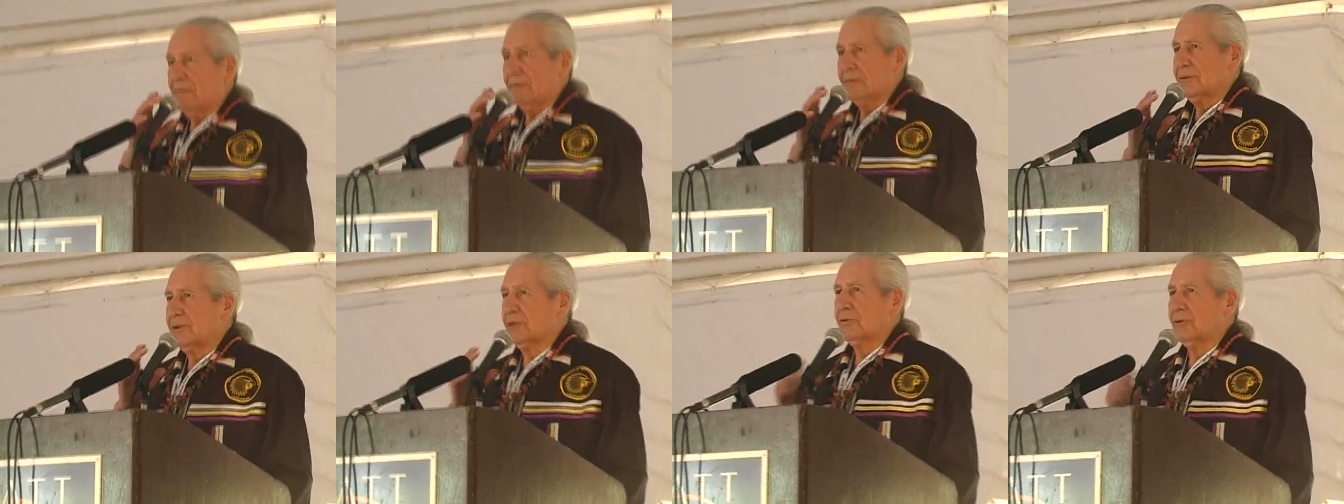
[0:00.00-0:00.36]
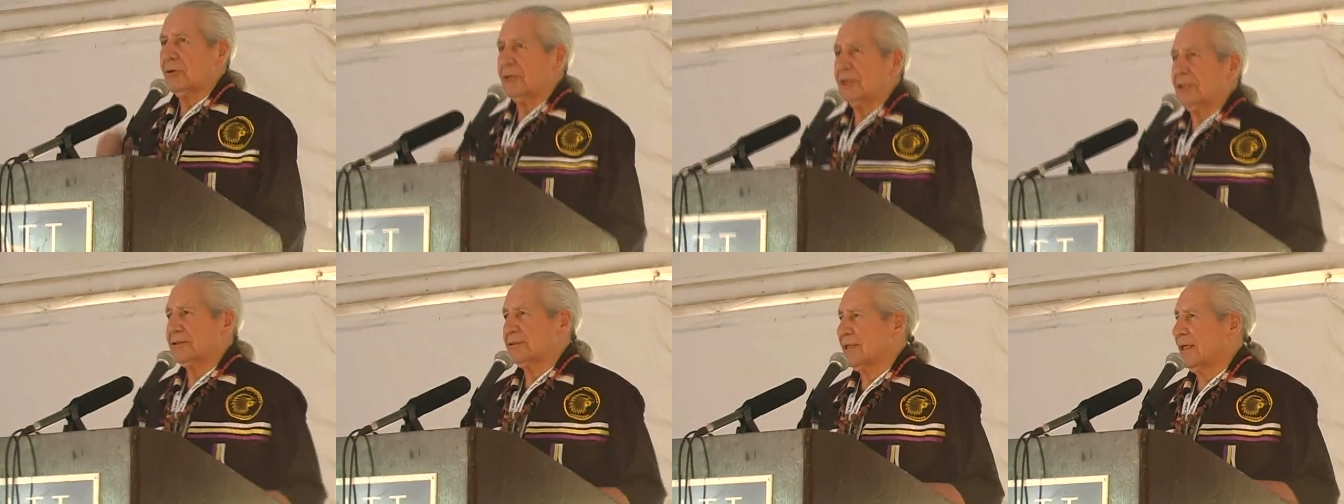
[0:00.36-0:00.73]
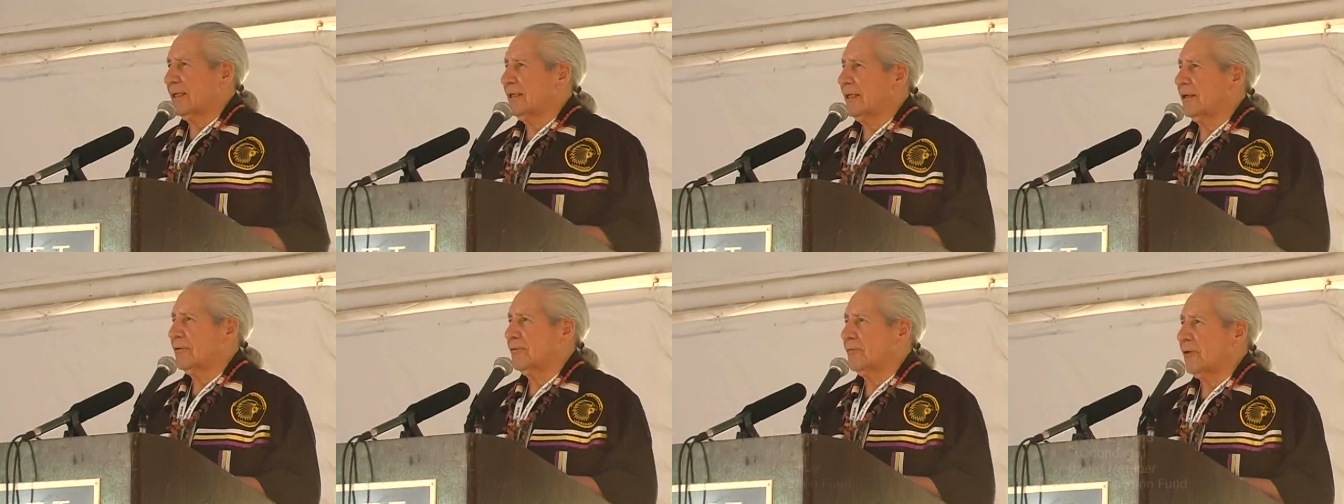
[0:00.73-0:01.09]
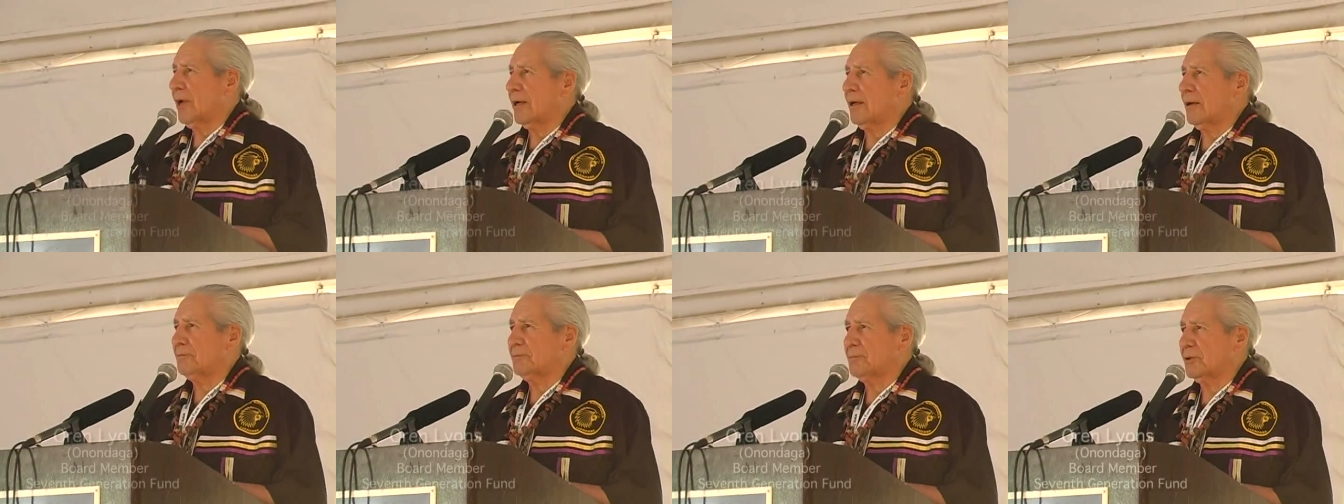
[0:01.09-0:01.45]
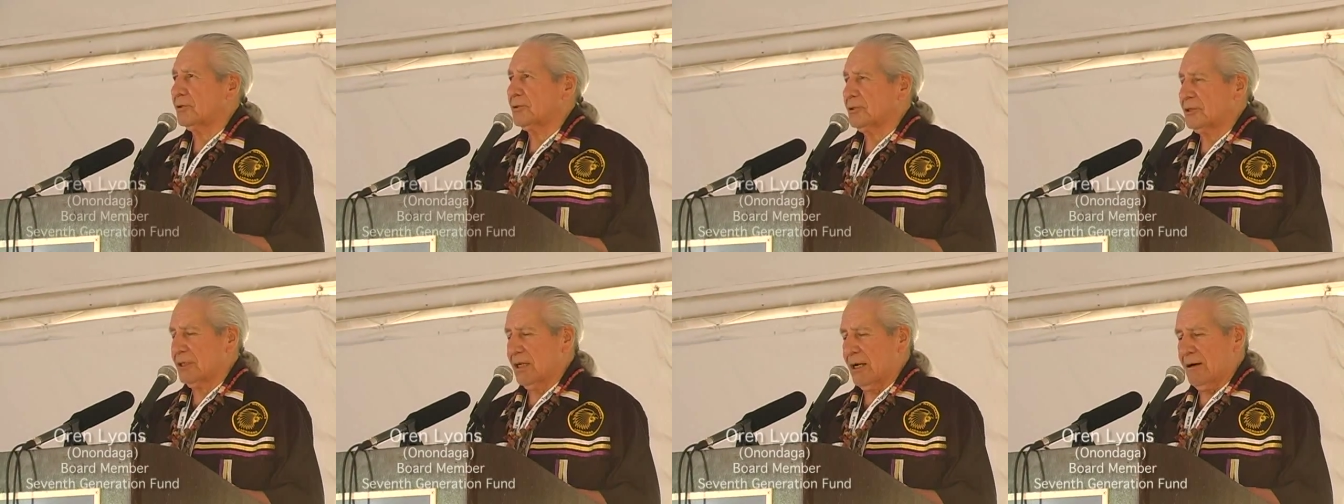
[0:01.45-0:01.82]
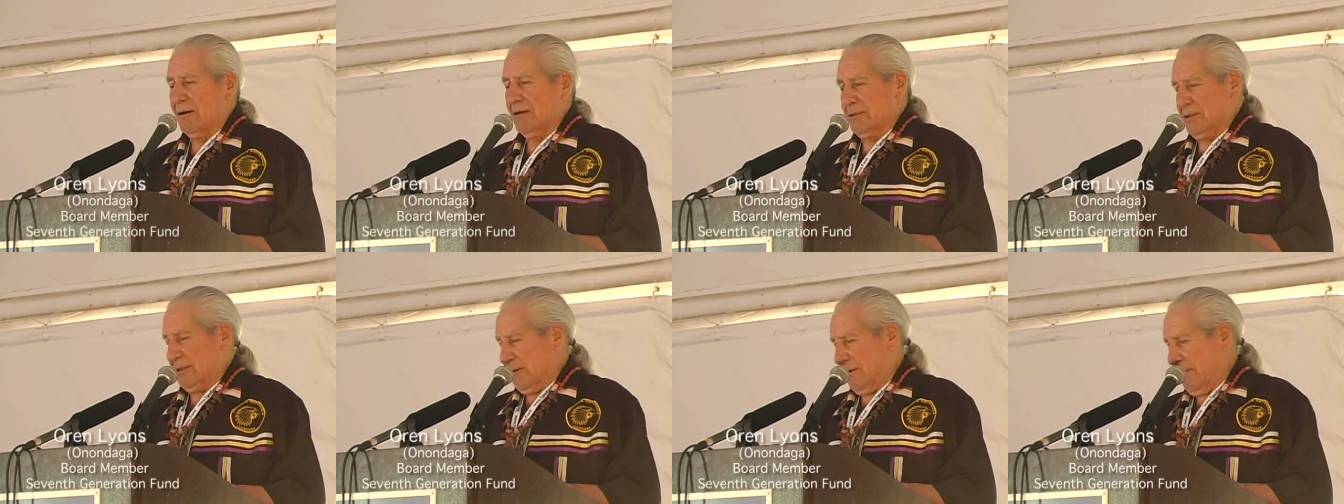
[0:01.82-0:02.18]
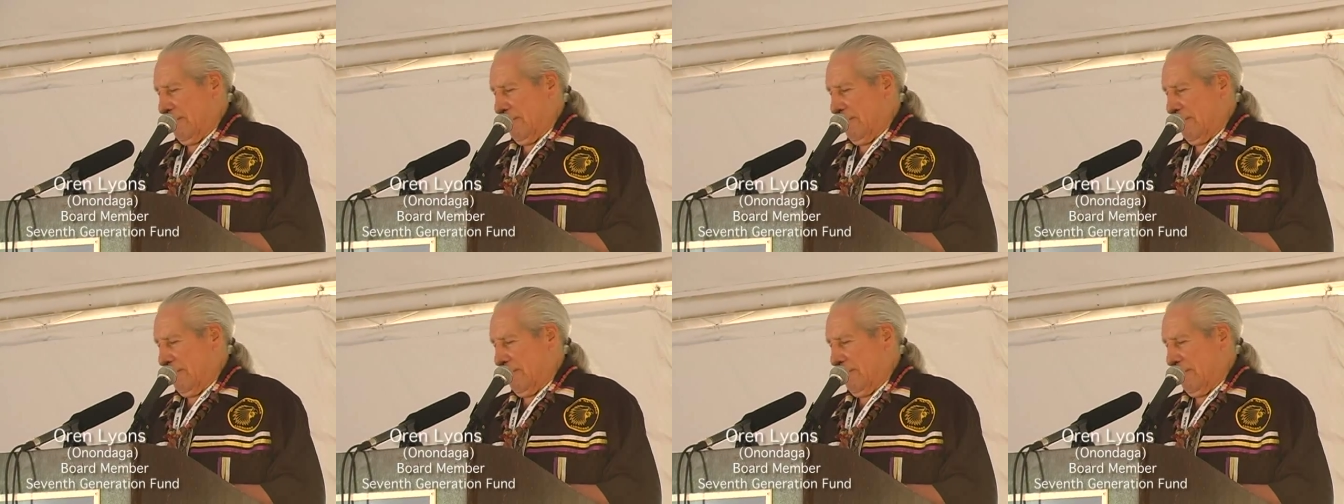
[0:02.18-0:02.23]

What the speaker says: You notice I didn't run up those stairs.